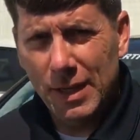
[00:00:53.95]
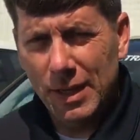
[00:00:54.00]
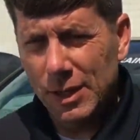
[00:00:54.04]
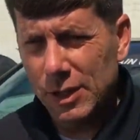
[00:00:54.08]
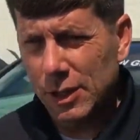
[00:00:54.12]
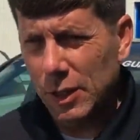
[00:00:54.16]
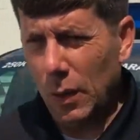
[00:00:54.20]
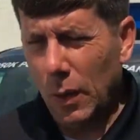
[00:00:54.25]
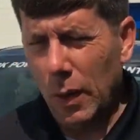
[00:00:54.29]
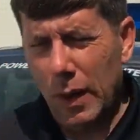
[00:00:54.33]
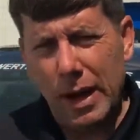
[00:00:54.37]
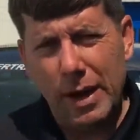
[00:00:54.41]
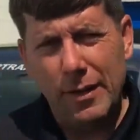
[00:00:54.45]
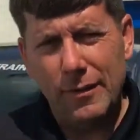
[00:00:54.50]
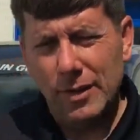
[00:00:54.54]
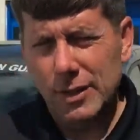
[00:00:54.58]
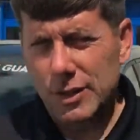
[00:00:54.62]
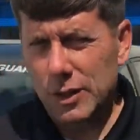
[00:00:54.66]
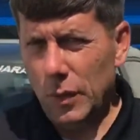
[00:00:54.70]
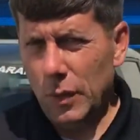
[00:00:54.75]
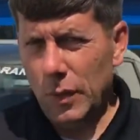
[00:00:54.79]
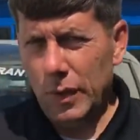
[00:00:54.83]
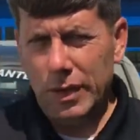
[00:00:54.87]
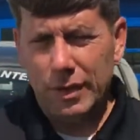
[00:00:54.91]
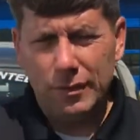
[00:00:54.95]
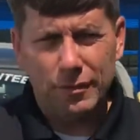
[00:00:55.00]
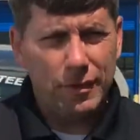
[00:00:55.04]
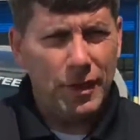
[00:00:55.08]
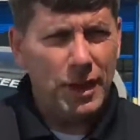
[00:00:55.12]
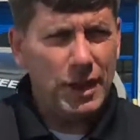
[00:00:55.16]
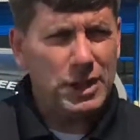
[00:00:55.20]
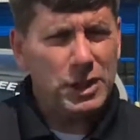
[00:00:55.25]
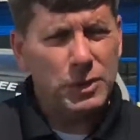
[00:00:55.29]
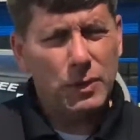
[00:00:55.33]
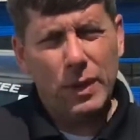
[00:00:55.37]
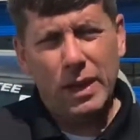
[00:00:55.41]
so our inventory could
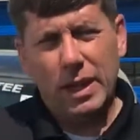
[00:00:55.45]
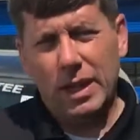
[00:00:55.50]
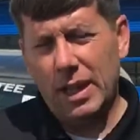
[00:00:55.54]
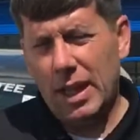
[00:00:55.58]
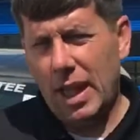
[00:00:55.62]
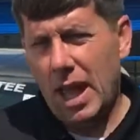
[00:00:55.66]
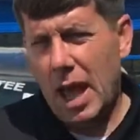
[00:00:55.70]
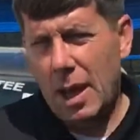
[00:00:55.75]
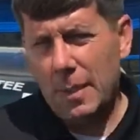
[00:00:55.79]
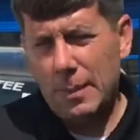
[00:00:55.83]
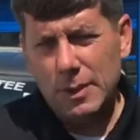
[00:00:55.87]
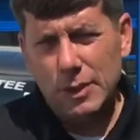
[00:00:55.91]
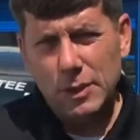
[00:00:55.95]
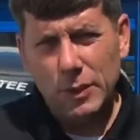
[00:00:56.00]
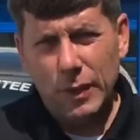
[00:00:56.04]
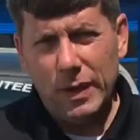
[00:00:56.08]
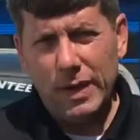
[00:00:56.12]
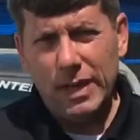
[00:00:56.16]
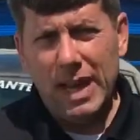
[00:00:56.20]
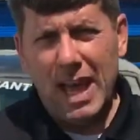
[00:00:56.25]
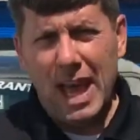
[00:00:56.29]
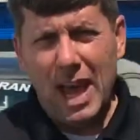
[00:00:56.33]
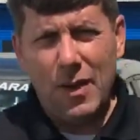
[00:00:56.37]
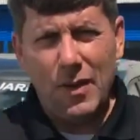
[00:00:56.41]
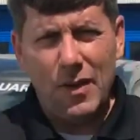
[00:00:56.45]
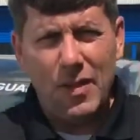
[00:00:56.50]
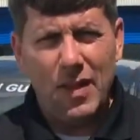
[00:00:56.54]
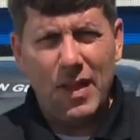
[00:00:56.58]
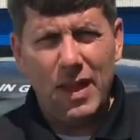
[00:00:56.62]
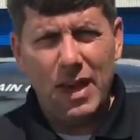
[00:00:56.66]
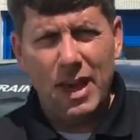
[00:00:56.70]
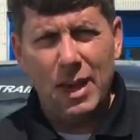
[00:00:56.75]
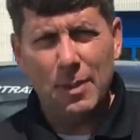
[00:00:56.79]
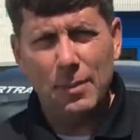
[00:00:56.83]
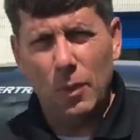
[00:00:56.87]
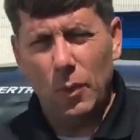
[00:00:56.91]
fluctuate a lot between now and
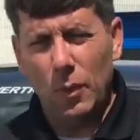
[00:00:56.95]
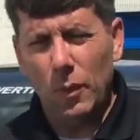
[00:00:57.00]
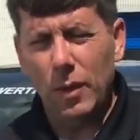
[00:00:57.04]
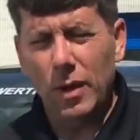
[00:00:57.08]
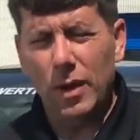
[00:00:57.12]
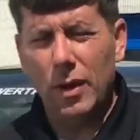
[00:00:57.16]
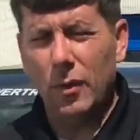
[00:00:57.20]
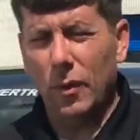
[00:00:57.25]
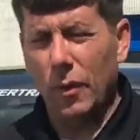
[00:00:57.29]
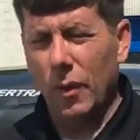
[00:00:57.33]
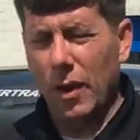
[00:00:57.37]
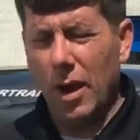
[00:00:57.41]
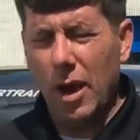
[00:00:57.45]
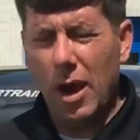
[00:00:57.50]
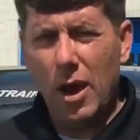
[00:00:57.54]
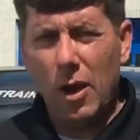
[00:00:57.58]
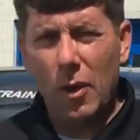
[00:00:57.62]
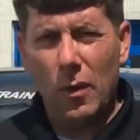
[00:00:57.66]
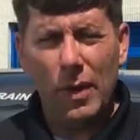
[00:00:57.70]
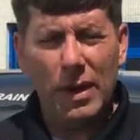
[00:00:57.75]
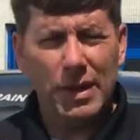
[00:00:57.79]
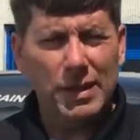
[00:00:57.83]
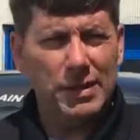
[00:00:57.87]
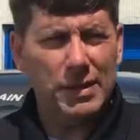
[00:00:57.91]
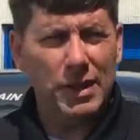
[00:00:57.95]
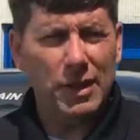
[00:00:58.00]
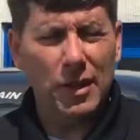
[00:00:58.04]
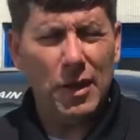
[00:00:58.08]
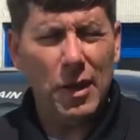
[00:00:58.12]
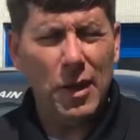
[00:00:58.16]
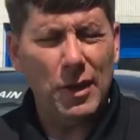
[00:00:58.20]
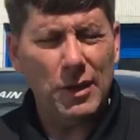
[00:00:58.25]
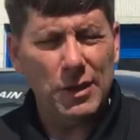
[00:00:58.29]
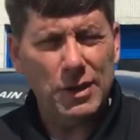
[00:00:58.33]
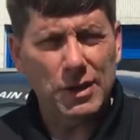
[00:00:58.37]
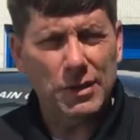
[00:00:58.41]
then, but we're always the
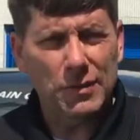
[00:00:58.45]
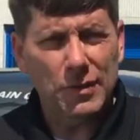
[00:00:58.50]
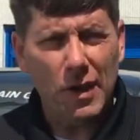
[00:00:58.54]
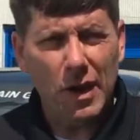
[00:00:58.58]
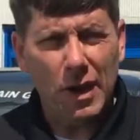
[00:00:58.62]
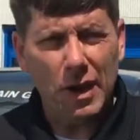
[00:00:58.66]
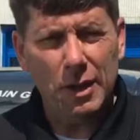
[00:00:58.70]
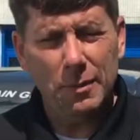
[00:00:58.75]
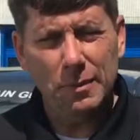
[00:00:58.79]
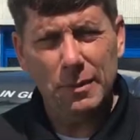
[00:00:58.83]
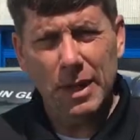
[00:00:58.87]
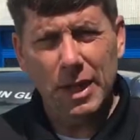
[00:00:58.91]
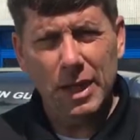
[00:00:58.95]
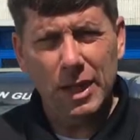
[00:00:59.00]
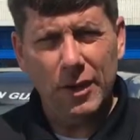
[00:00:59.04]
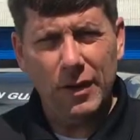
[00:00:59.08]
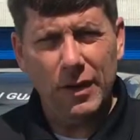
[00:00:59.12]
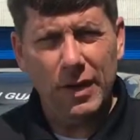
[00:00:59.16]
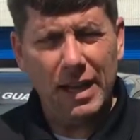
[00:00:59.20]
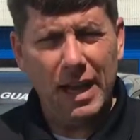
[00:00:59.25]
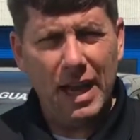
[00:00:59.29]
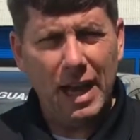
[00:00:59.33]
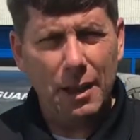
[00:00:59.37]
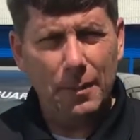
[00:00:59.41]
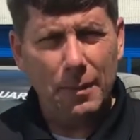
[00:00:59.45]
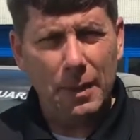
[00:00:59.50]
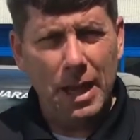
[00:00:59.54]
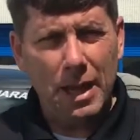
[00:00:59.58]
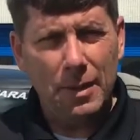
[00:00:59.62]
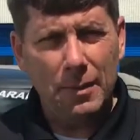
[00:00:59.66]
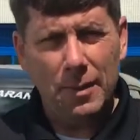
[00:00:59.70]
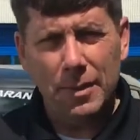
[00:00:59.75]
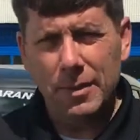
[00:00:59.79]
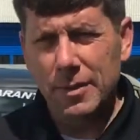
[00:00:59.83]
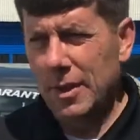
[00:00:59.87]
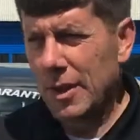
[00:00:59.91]
largest volume dealer in
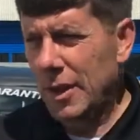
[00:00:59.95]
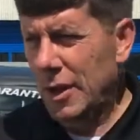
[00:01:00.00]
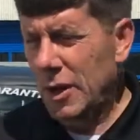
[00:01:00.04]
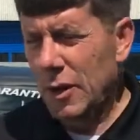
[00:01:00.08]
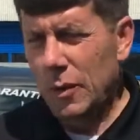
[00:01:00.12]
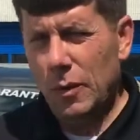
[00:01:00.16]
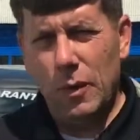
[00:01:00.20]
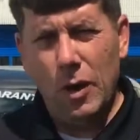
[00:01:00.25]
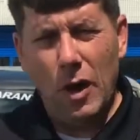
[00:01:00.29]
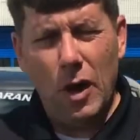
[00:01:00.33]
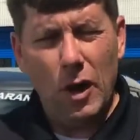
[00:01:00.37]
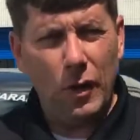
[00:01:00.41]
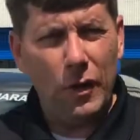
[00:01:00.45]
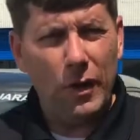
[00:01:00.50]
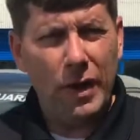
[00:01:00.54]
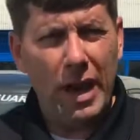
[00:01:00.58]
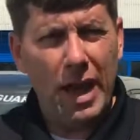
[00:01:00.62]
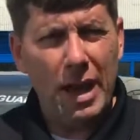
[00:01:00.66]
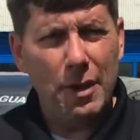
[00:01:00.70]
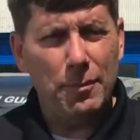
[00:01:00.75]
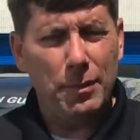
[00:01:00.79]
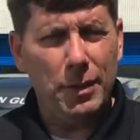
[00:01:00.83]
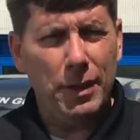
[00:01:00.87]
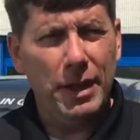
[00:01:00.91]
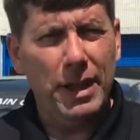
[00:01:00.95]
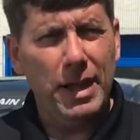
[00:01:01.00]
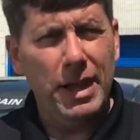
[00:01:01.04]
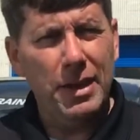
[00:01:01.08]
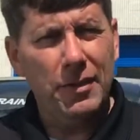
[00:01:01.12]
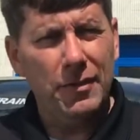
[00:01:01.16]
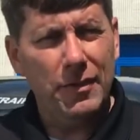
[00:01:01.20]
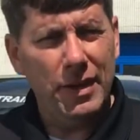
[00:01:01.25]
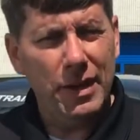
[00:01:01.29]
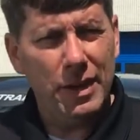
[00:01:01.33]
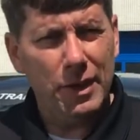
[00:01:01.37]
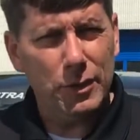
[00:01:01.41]
Alabama. We're all going to have plenty
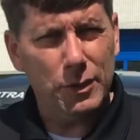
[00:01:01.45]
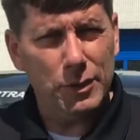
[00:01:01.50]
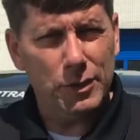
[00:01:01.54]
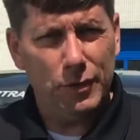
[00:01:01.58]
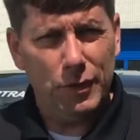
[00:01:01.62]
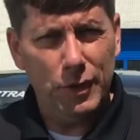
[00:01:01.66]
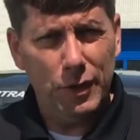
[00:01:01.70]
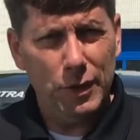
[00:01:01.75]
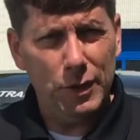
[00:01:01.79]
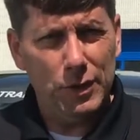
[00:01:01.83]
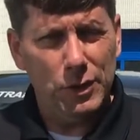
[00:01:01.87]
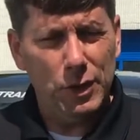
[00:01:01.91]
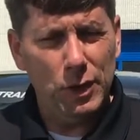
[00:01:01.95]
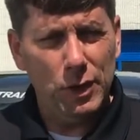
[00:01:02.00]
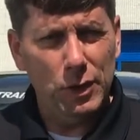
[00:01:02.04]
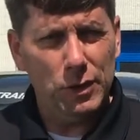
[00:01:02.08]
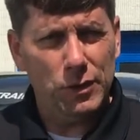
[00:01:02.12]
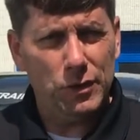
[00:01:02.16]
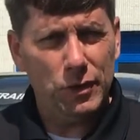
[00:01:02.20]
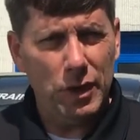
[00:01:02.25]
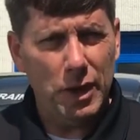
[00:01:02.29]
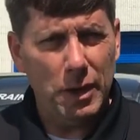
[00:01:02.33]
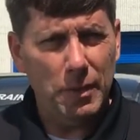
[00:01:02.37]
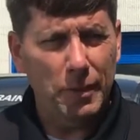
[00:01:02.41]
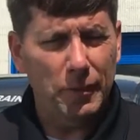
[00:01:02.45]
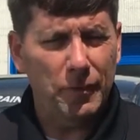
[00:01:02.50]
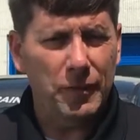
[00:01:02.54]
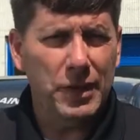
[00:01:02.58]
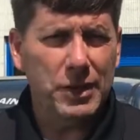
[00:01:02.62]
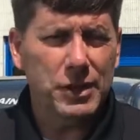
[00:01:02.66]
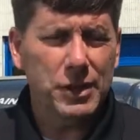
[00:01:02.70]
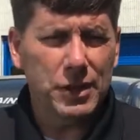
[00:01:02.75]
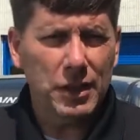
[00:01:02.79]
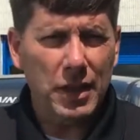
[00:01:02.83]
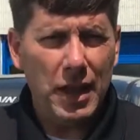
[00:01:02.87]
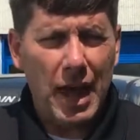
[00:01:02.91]
of vehicles for you to choose from to
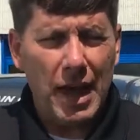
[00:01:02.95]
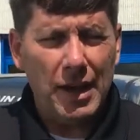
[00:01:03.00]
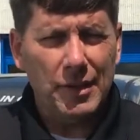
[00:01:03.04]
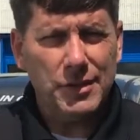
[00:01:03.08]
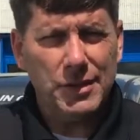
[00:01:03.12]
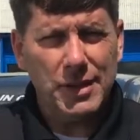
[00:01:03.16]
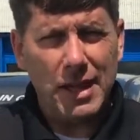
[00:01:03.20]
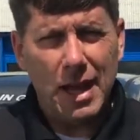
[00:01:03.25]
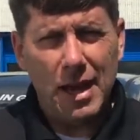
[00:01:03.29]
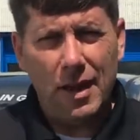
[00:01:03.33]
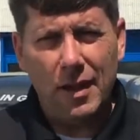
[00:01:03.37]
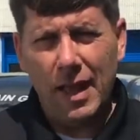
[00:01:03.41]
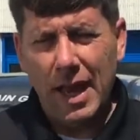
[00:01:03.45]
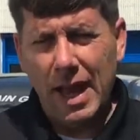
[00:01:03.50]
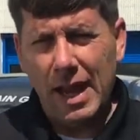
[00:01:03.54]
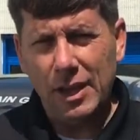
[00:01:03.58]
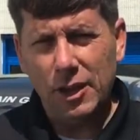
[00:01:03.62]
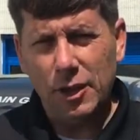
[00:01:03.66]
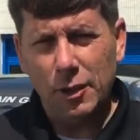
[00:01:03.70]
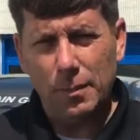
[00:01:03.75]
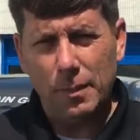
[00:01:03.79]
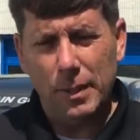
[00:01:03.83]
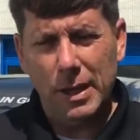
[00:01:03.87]
fit your lifestyle and your